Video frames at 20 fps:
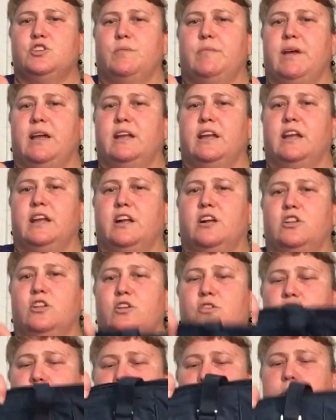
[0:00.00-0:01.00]
your magnetic
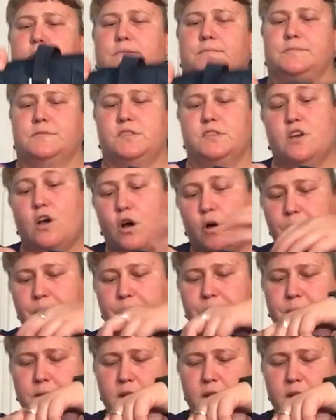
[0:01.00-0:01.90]
closure. So